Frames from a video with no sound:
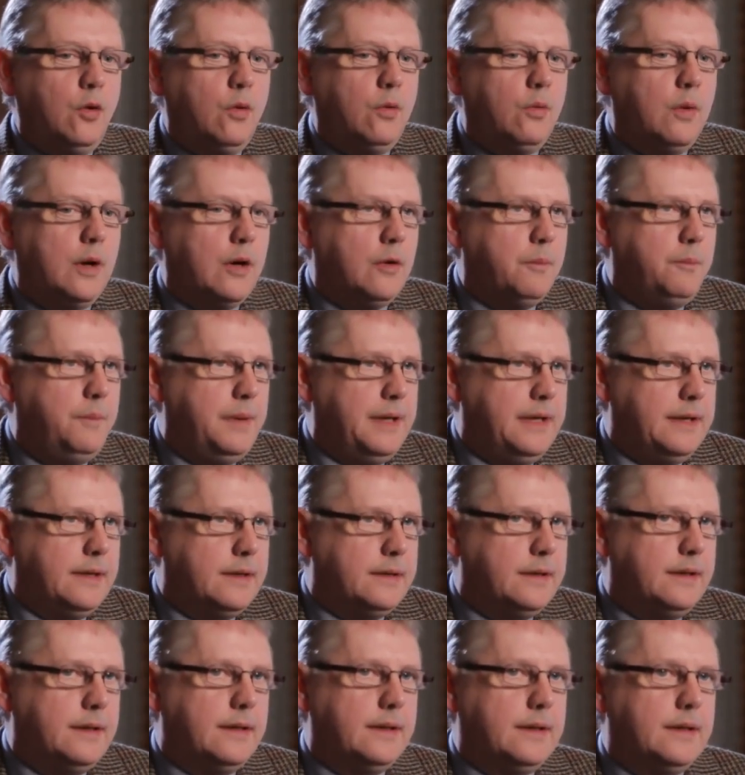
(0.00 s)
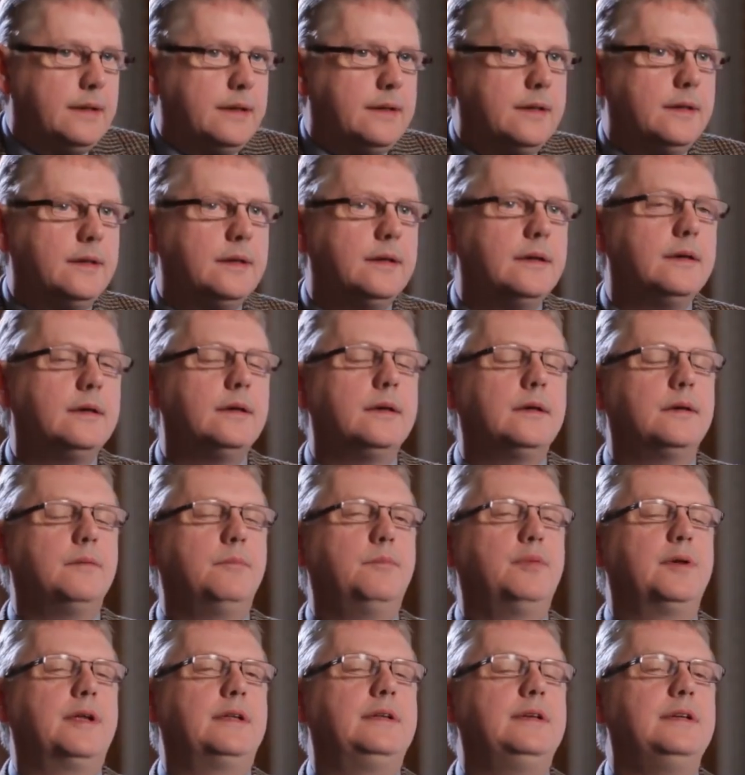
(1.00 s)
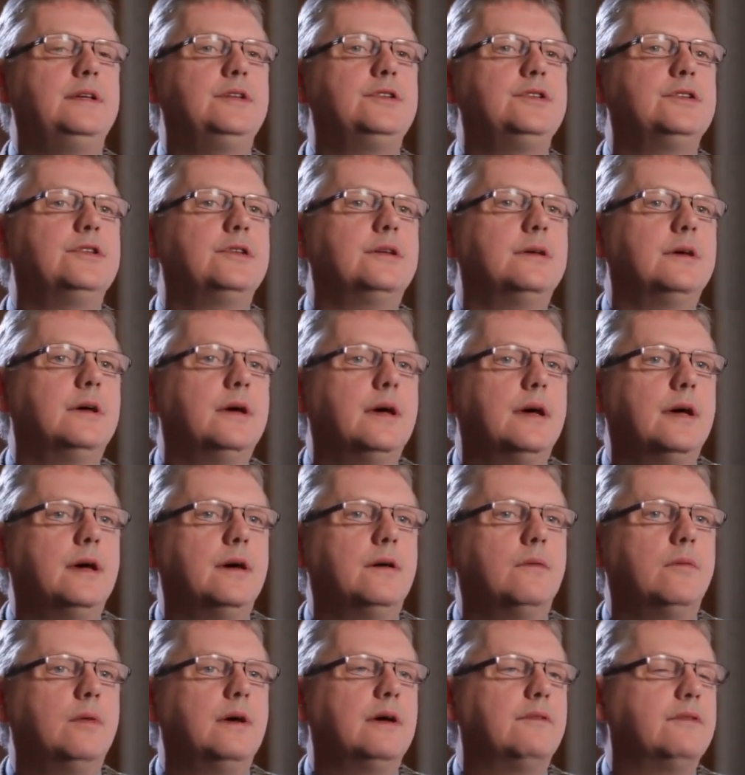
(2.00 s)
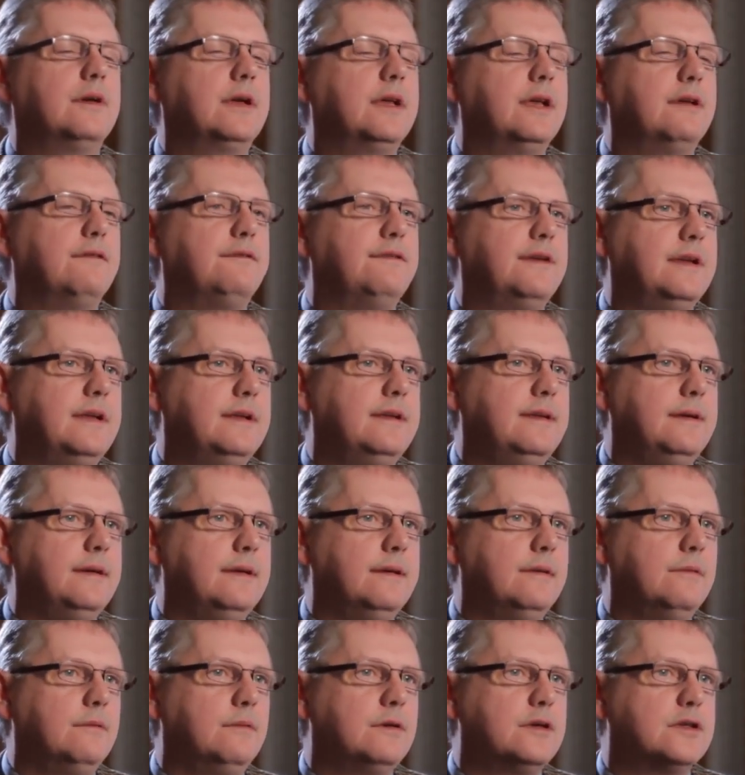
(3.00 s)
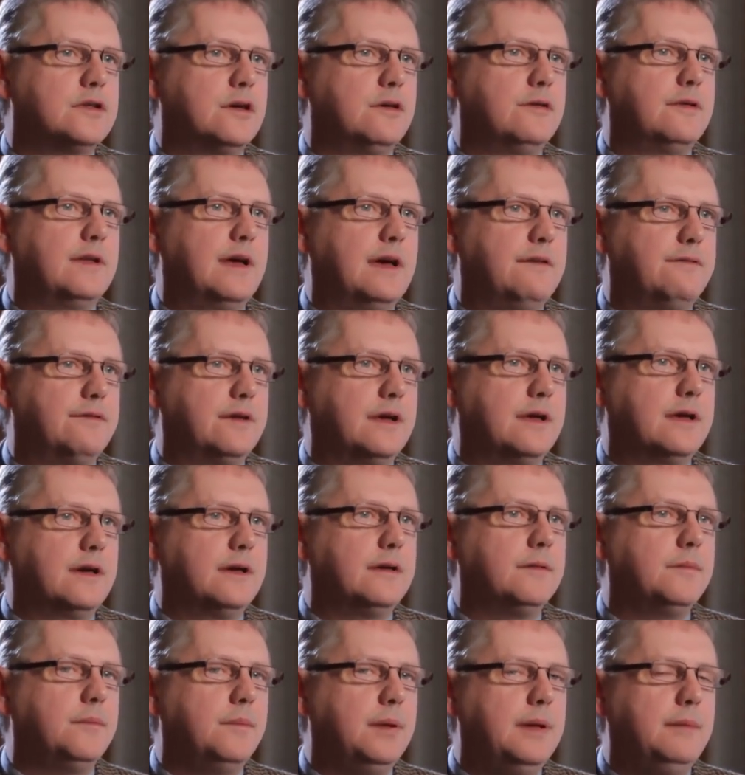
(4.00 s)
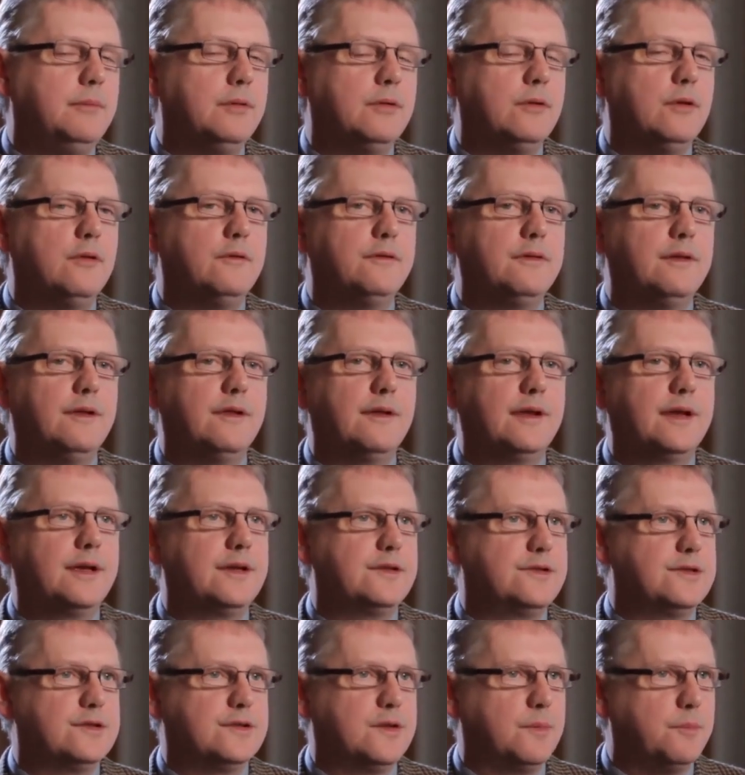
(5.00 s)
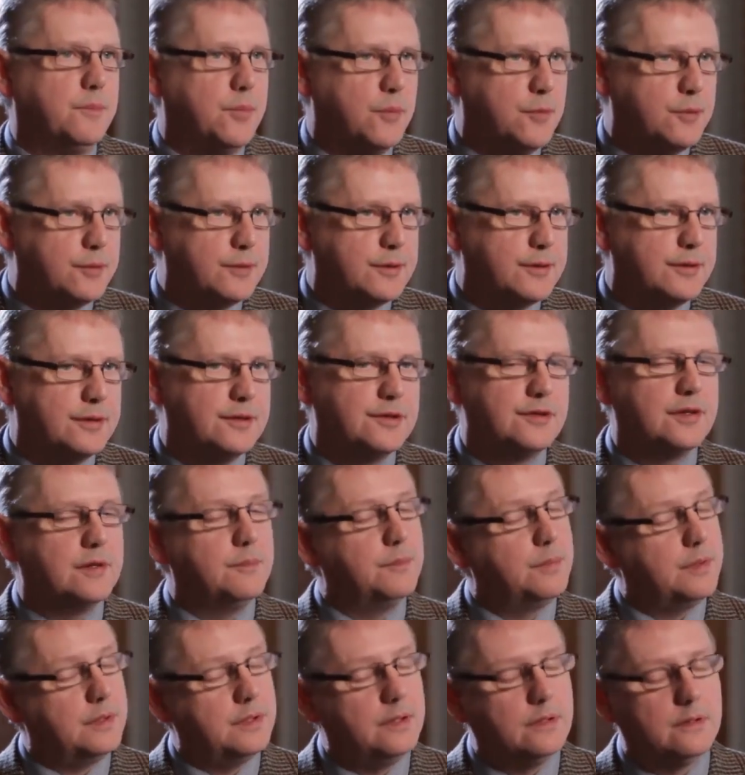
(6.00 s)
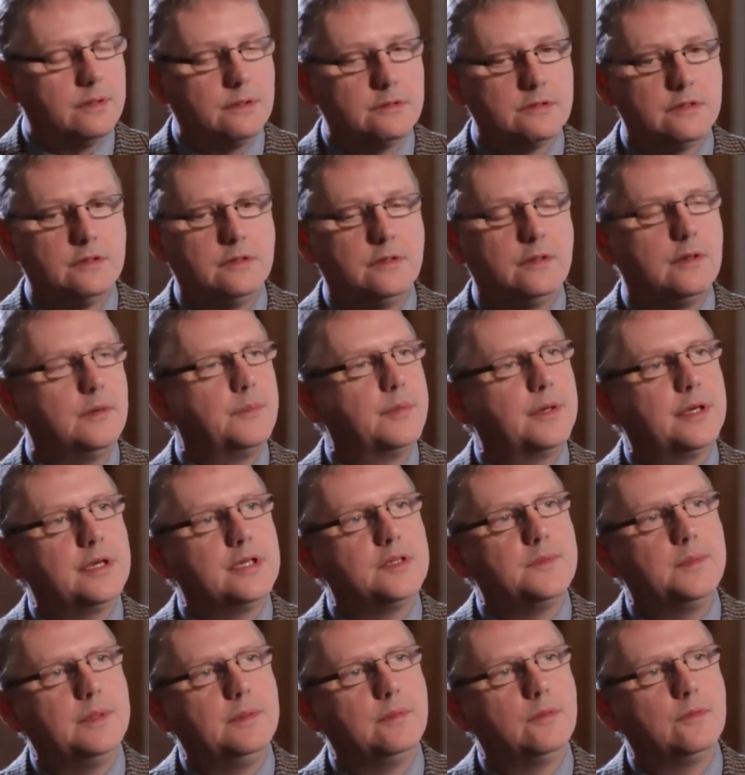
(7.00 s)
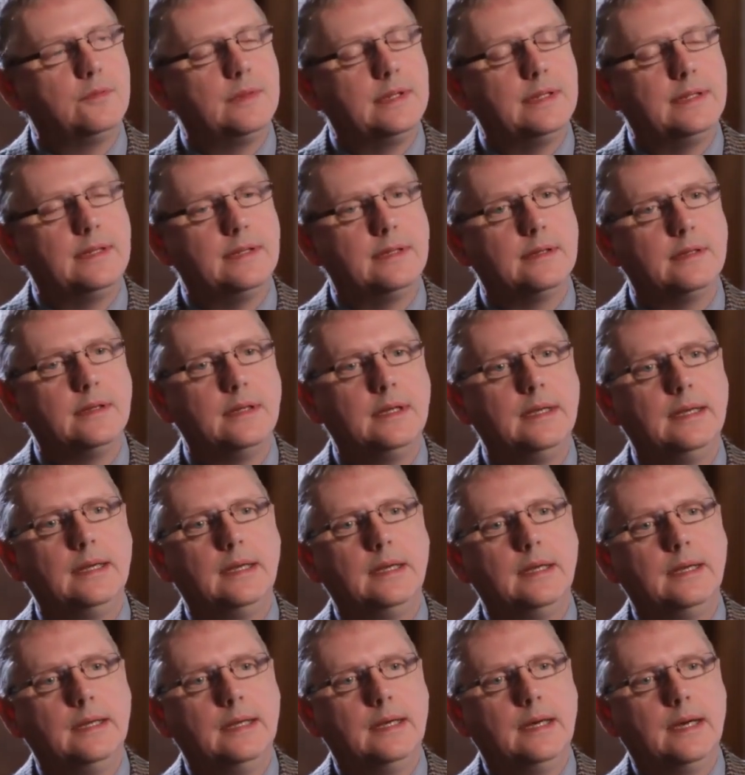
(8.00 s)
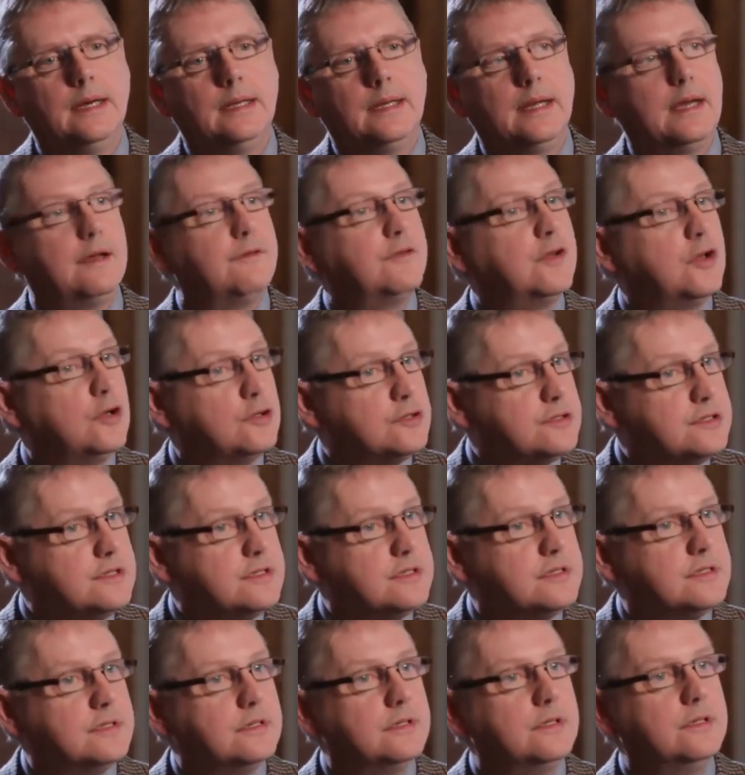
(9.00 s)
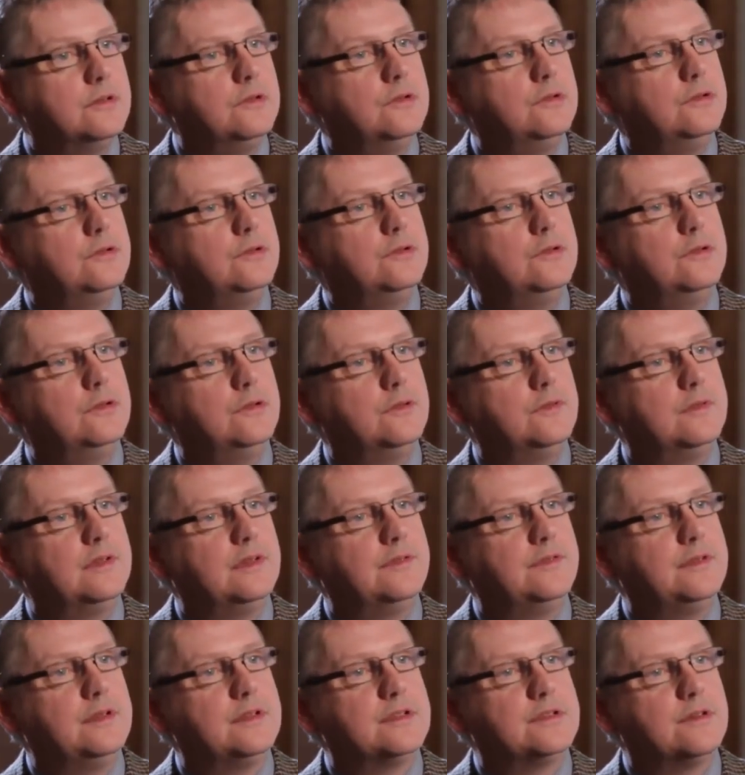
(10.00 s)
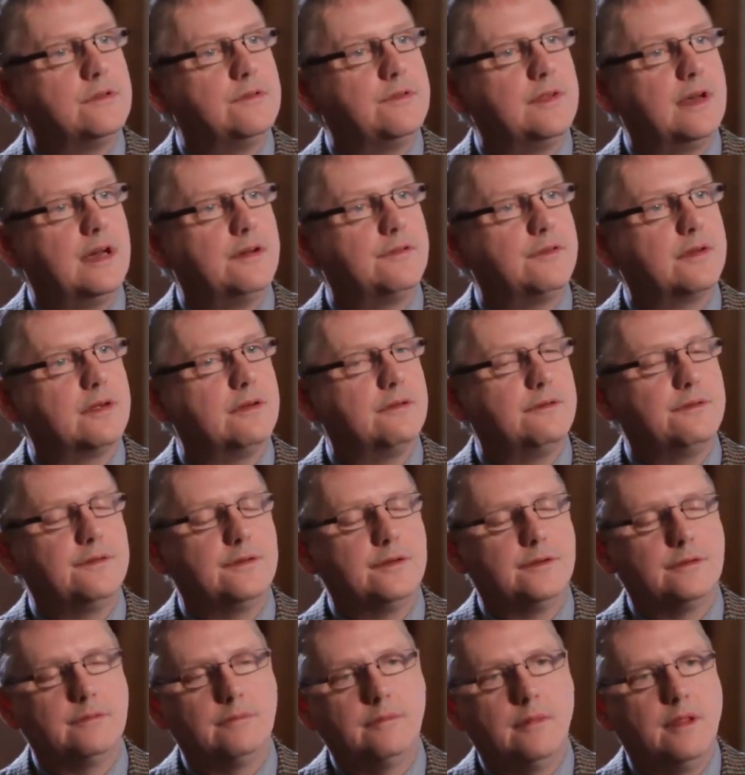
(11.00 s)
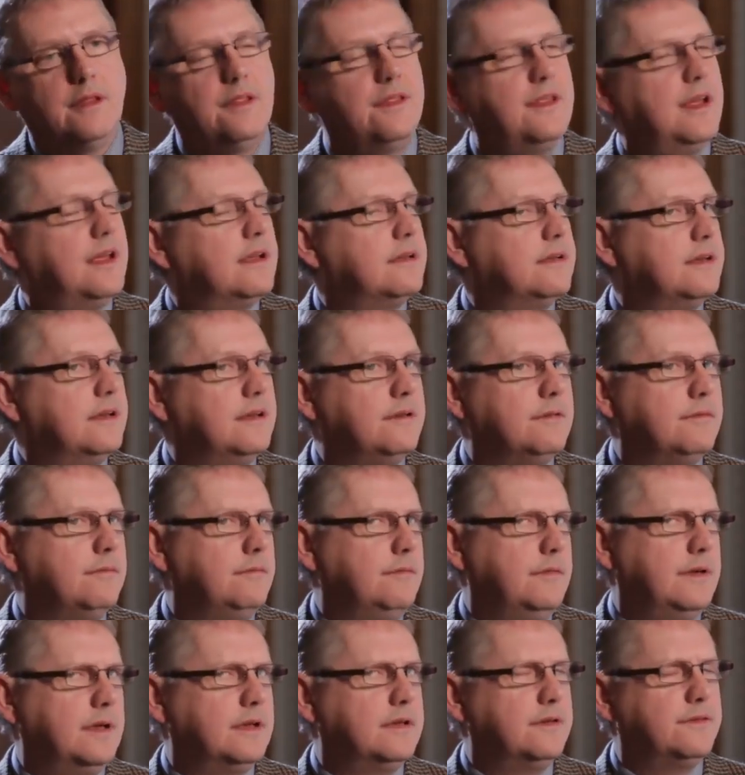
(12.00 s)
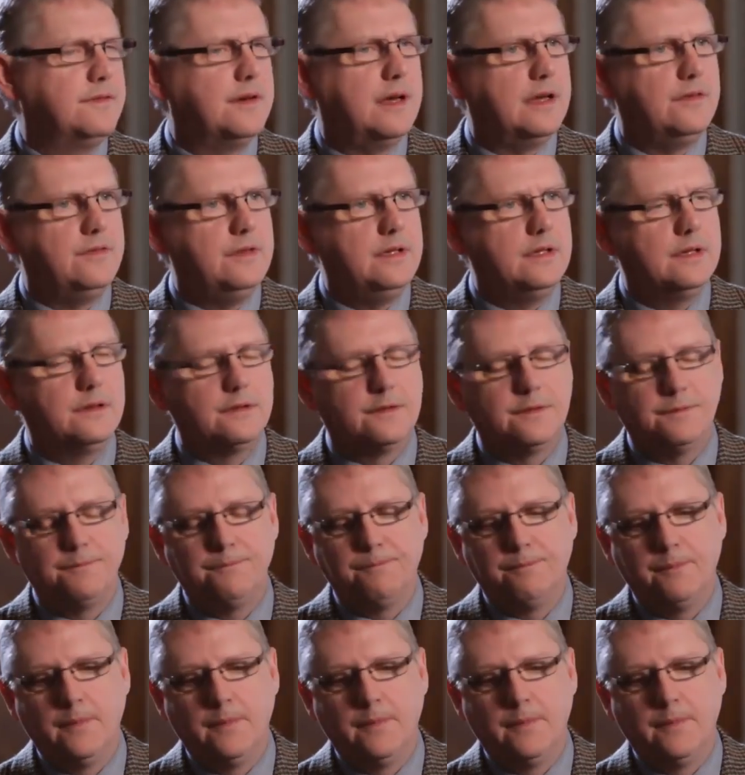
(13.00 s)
Well, being uh, British, uh, we have a great affinity with South Africa. People often think it's just a Boer country, but no, there's a lot of British people went there. And I have cousins who, who have lived in South Africa for 30, 35 years.